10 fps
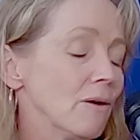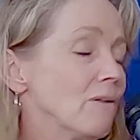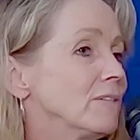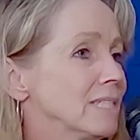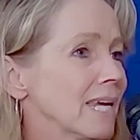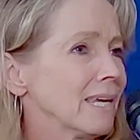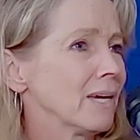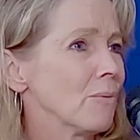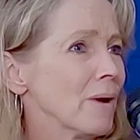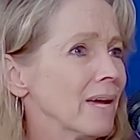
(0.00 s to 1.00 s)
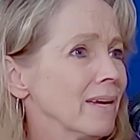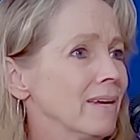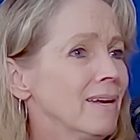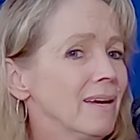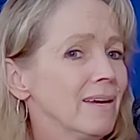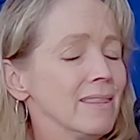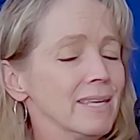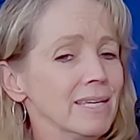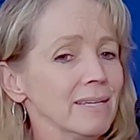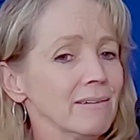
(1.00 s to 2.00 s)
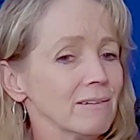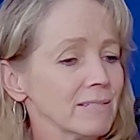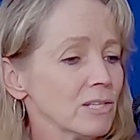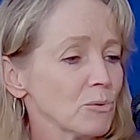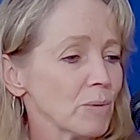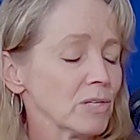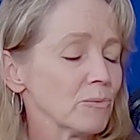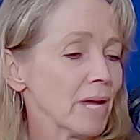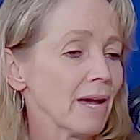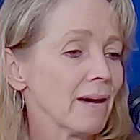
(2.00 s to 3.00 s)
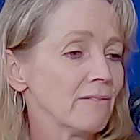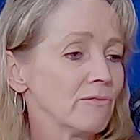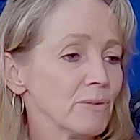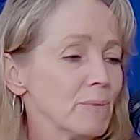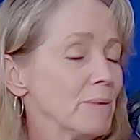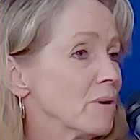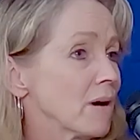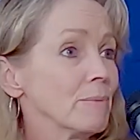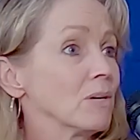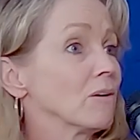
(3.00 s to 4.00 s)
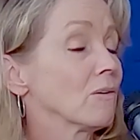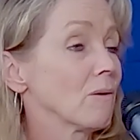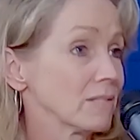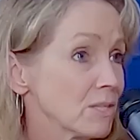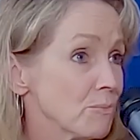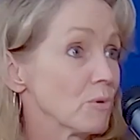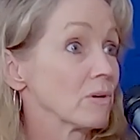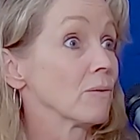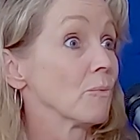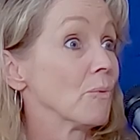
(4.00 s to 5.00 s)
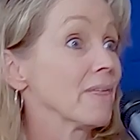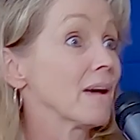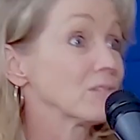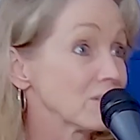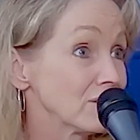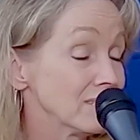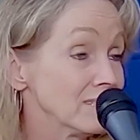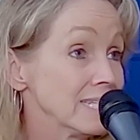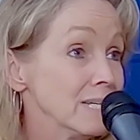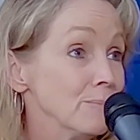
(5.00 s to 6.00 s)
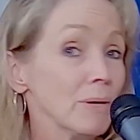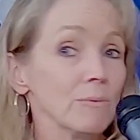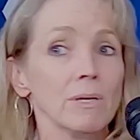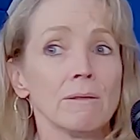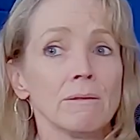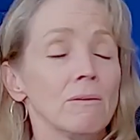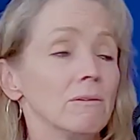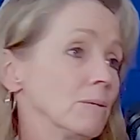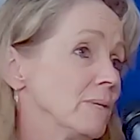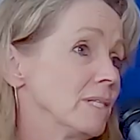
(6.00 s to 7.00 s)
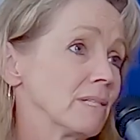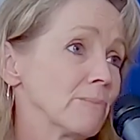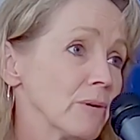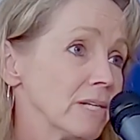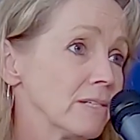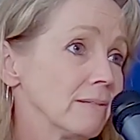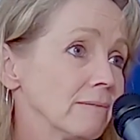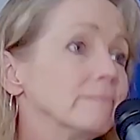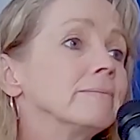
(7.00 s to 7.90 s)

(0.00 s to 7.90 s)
hopefully taking away the current situation we have with people coming across the border without certainty, but with ultimate desperation.